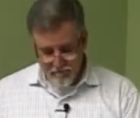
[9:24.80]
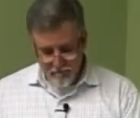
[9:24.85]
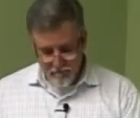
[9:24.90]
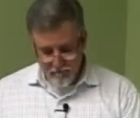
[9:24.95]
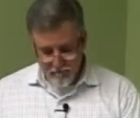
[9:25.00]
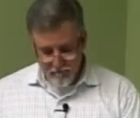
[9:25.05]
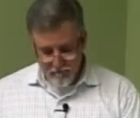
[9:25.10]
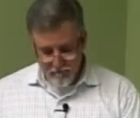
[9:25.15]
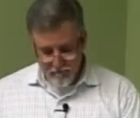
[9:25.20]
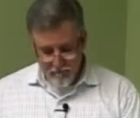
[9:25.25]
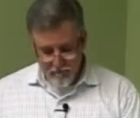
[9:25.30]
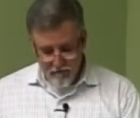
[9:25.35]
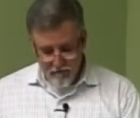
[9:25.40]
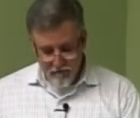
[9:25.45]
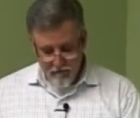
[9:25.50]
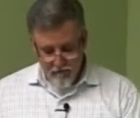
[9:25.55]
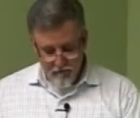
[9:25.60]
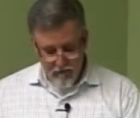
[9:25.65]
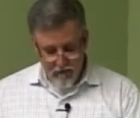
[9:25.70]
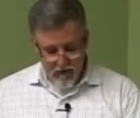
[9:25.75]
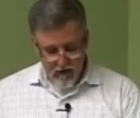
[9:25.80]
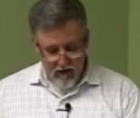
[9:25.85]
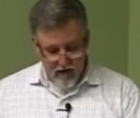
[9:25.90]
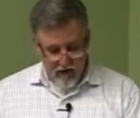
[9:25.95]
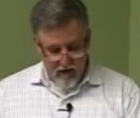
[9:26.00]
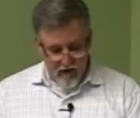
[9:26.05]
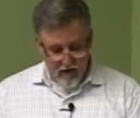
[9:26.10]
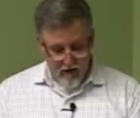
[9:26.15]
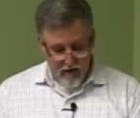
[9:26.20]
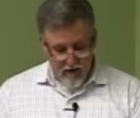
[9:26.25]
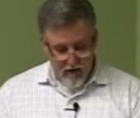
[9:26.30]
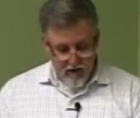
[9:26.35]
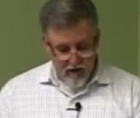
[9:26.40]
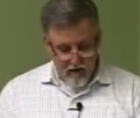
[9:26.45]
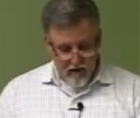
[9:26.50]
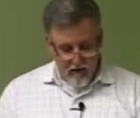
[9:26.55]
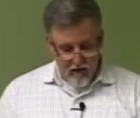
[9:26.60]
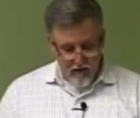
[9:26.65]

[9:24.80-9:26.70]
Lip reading: Nobody speaks.